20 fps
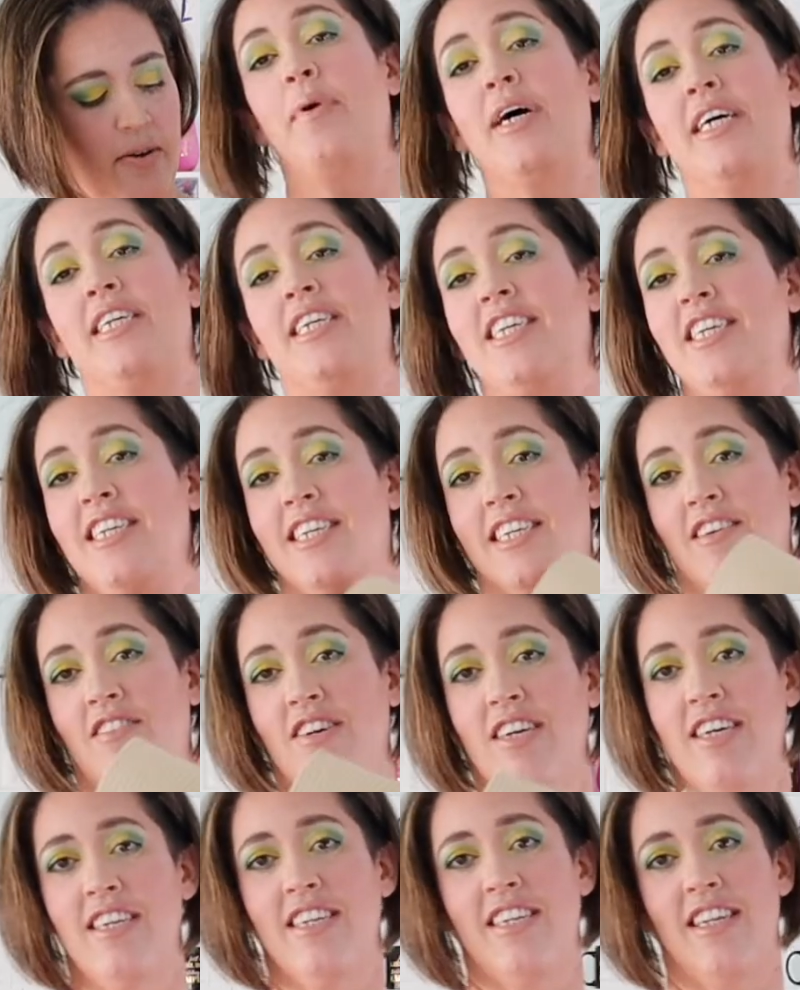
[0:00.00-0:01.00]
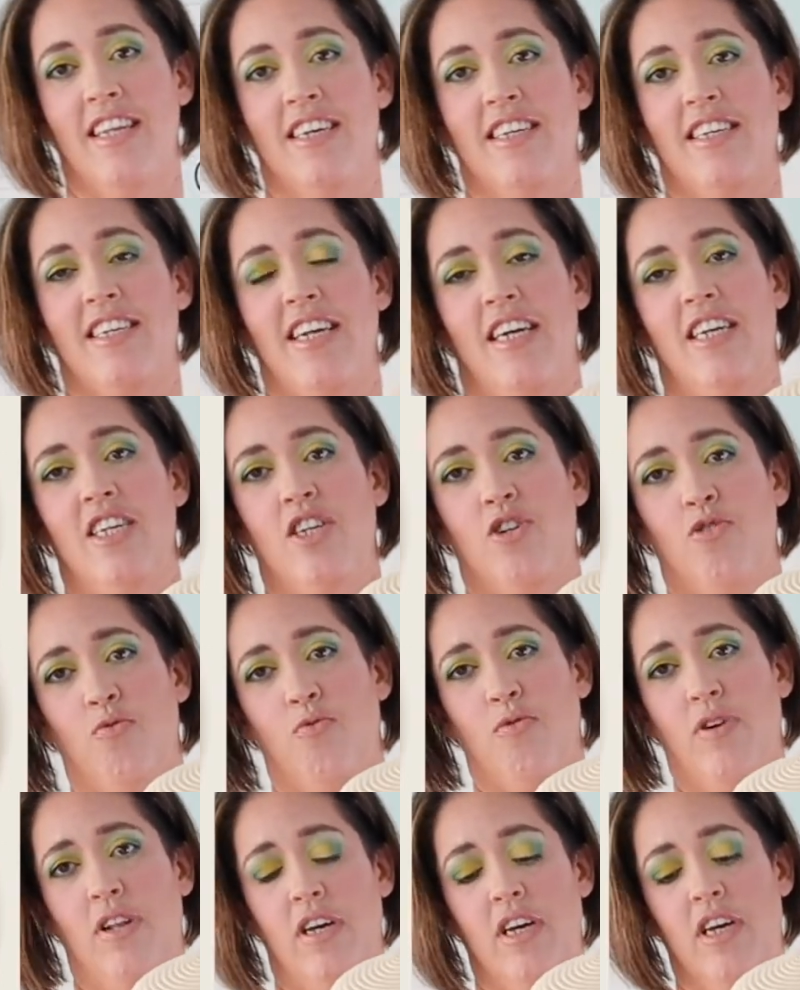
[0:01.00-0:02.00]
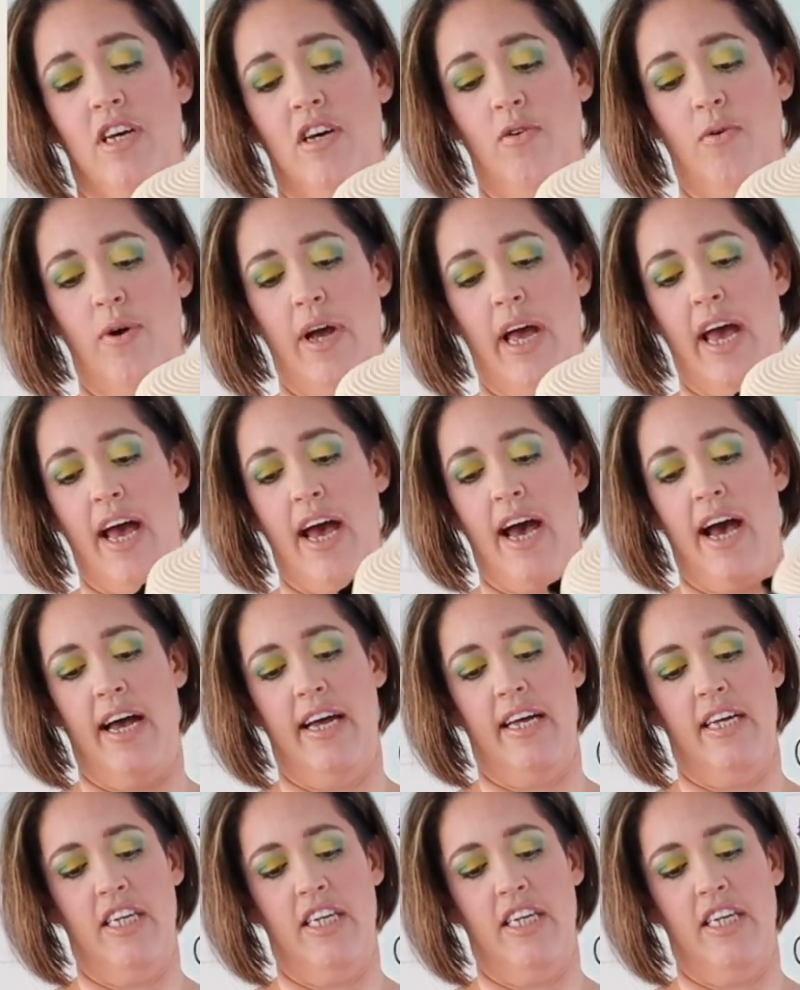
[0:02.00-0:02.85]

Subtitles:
But she still gets this, and it's a really cute hat.